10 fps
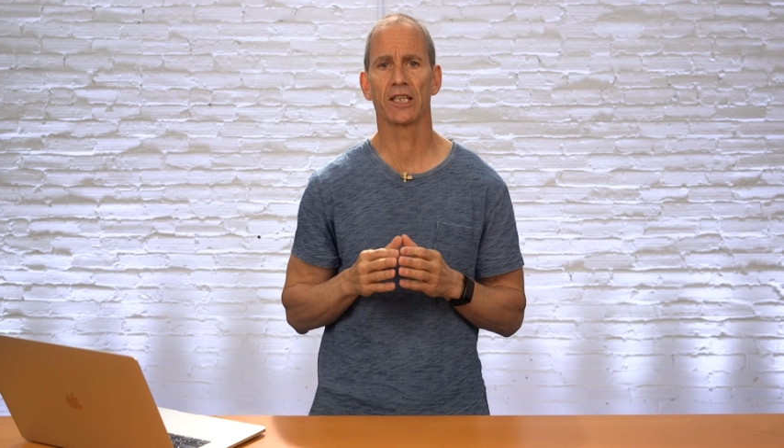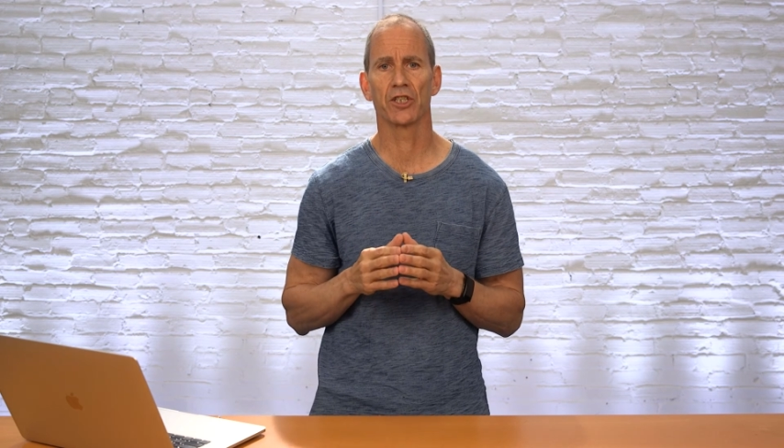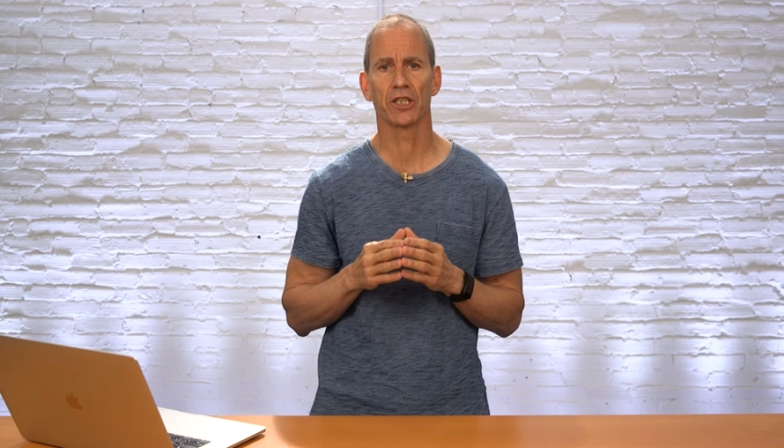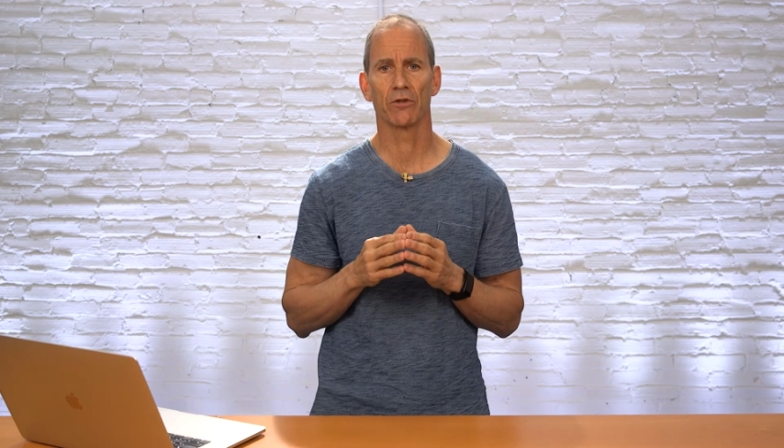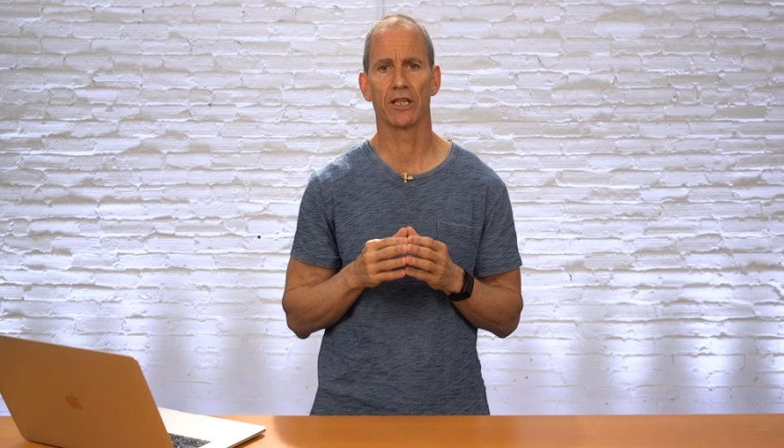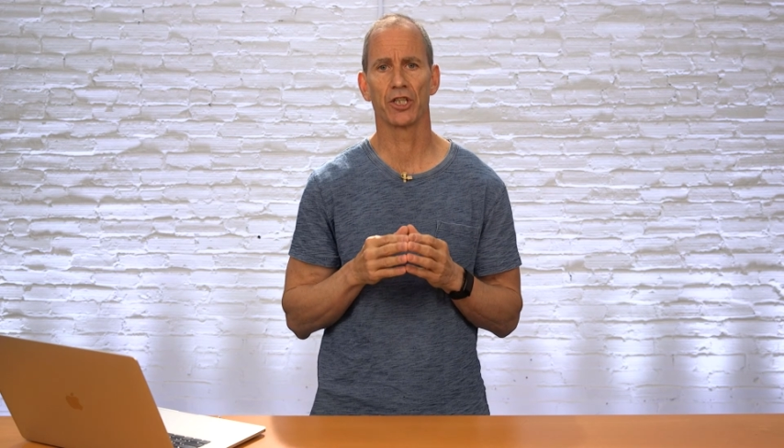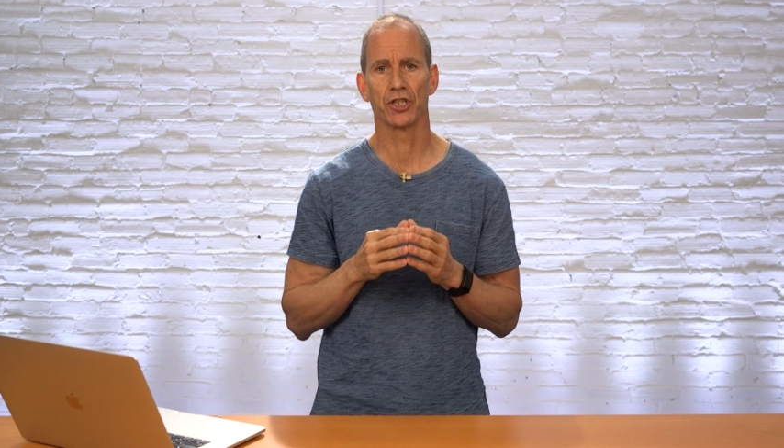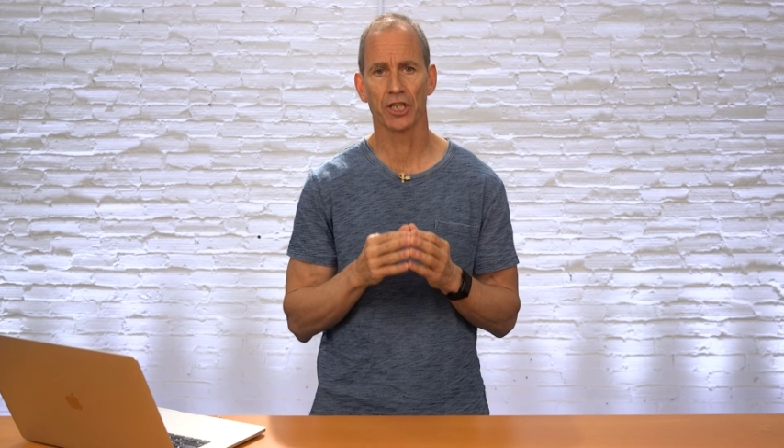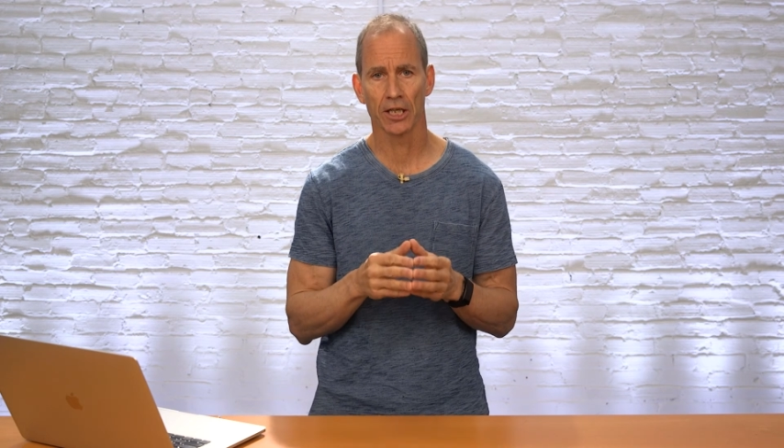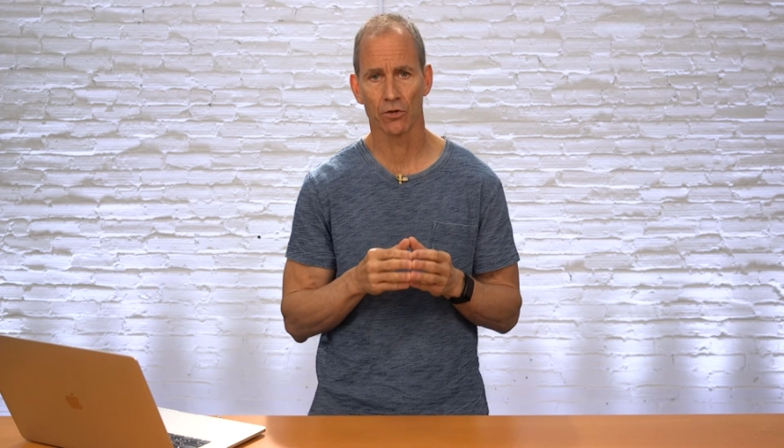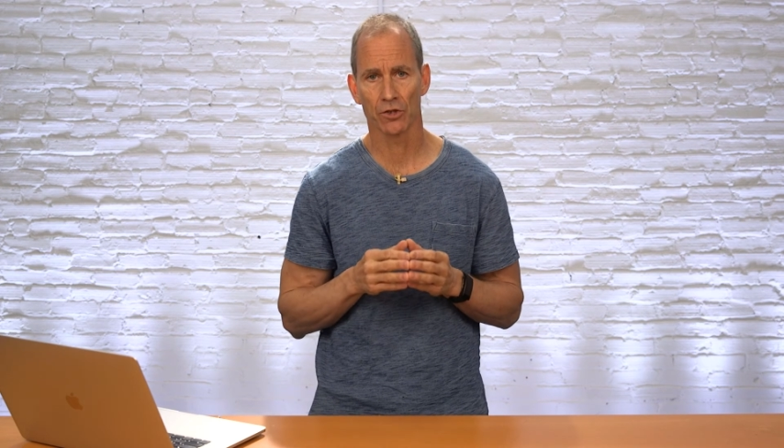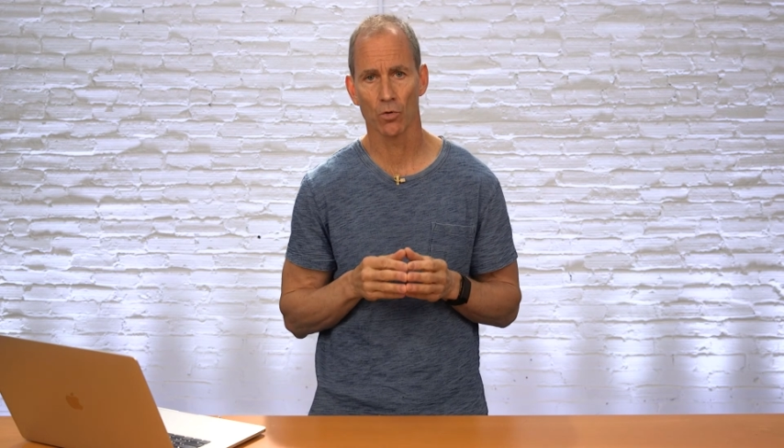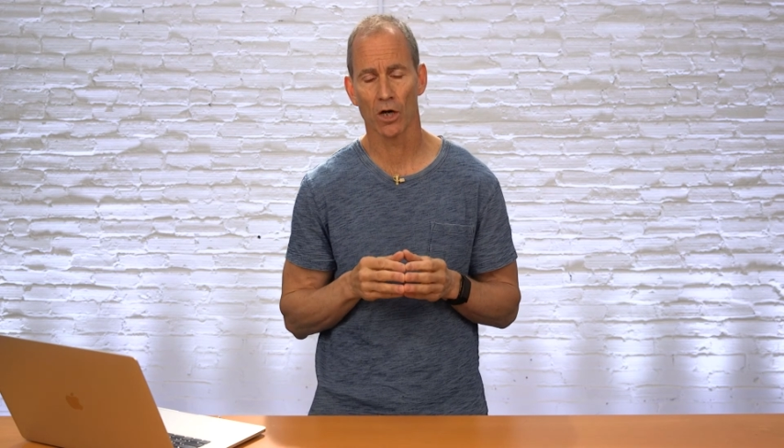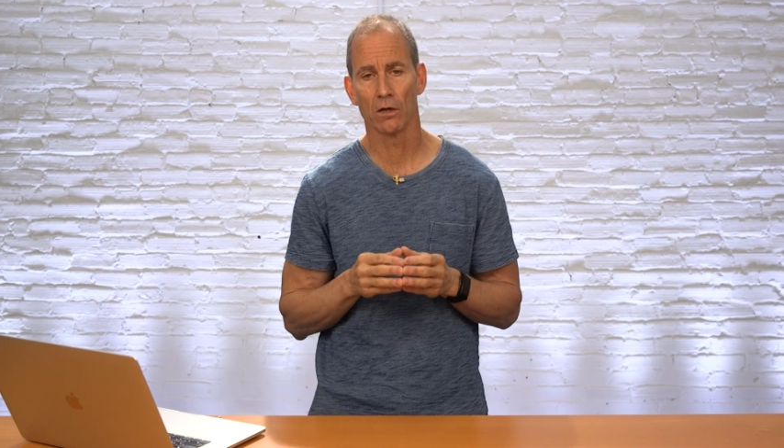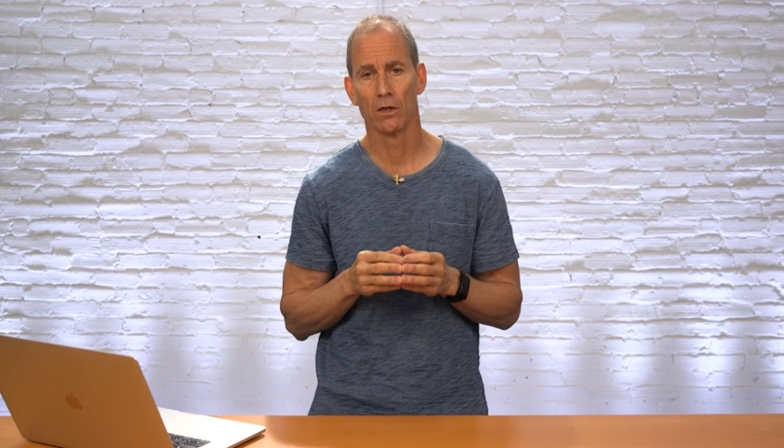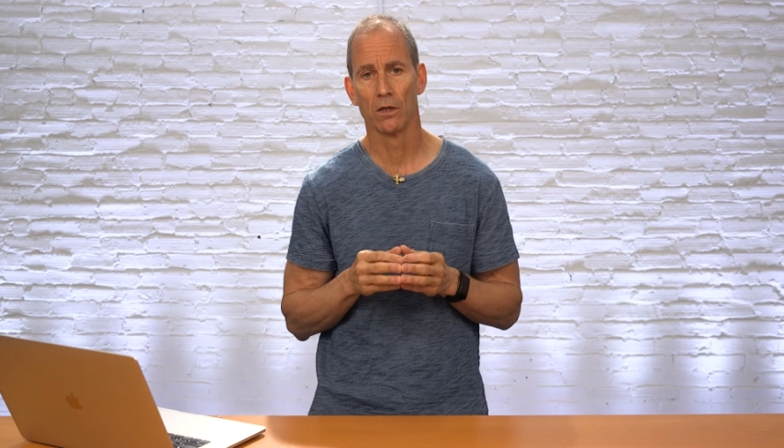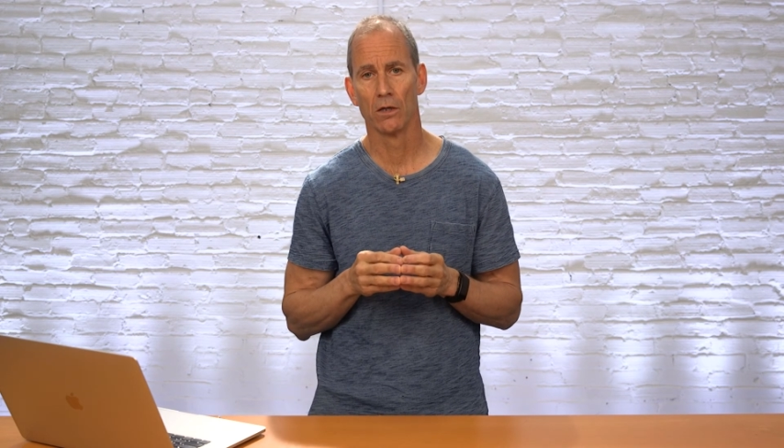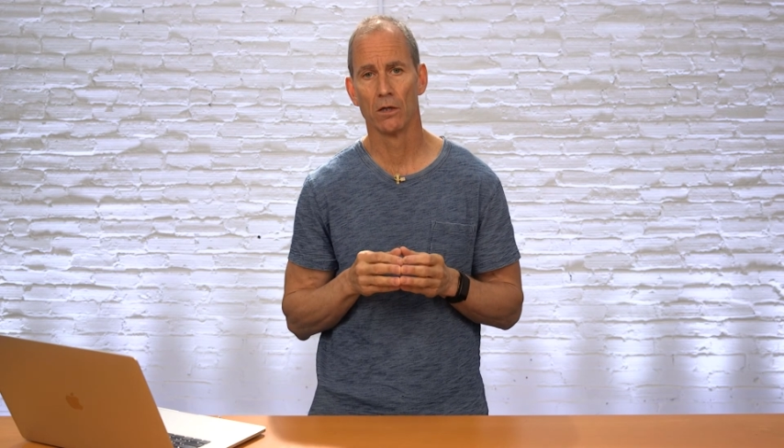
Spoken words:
considerations here as well.